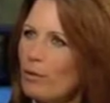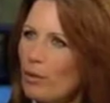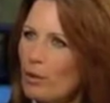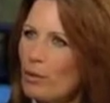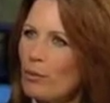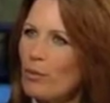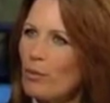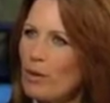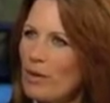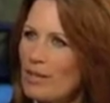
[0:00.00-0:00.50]
for
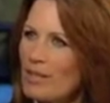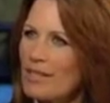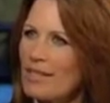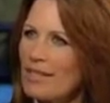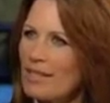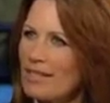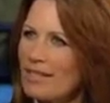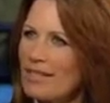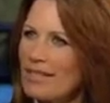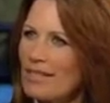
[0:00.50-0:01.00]
the
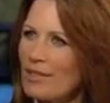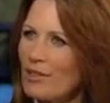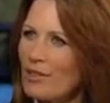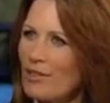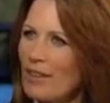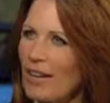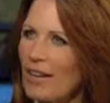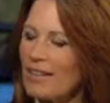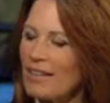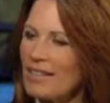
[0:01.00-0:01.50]
presidency of the
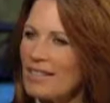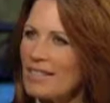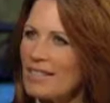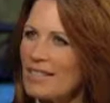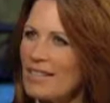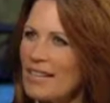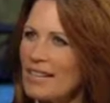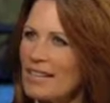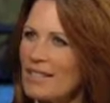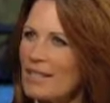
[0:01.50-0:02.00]
United
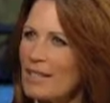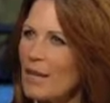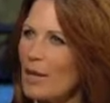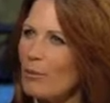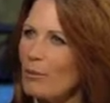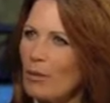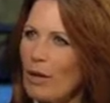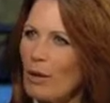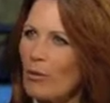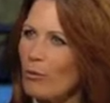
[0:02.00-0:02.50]
States.
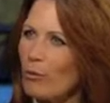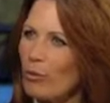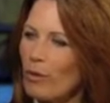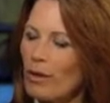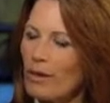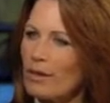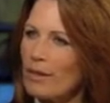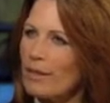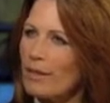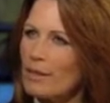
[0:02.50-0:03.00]
I'm not
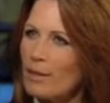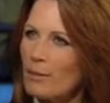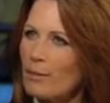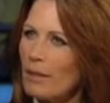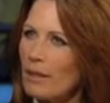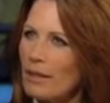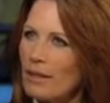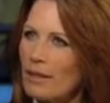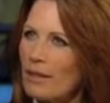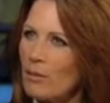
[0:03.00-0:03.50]
running to
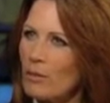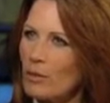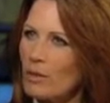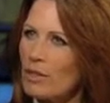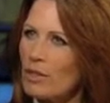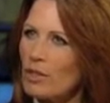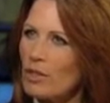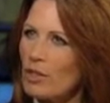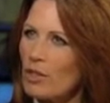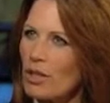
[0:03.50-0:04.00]
be
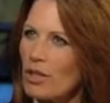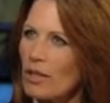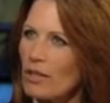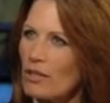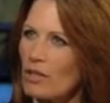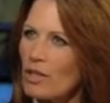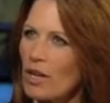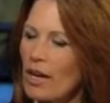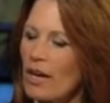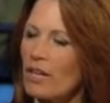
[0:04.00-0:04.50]
anyone's
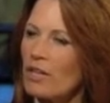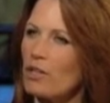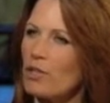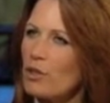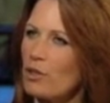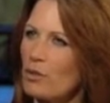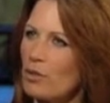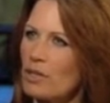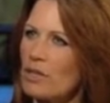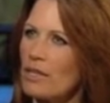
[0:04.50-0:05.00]
judge. I
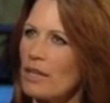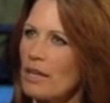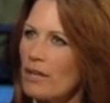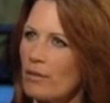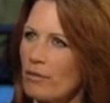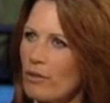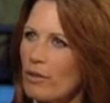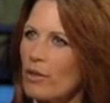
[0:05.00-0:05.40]
do stand